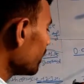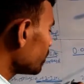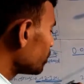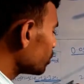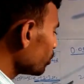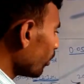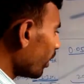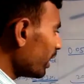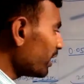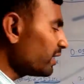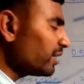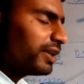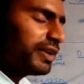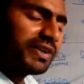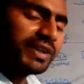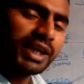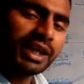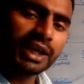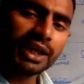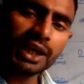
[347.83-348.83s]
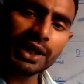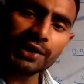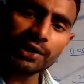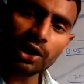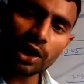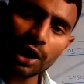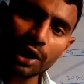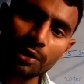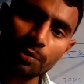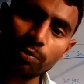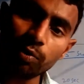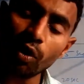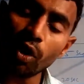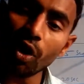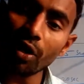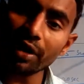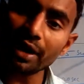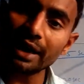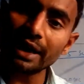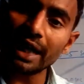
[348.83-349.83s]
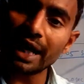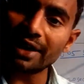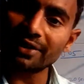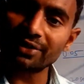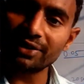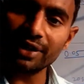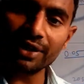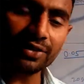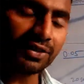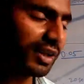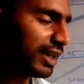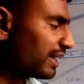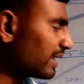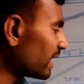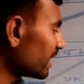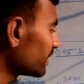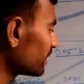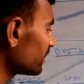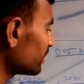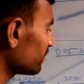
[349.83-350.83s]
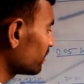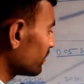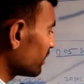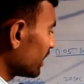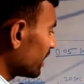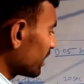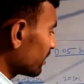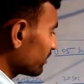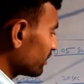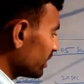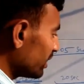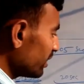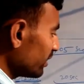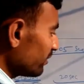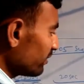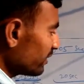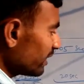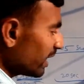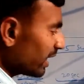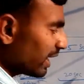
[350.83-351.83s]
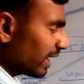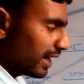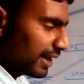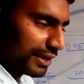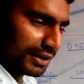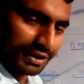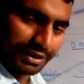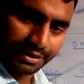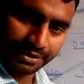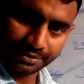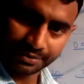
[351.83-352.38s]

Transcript: 20 seconds, and for relaxation that is take 3 seconds.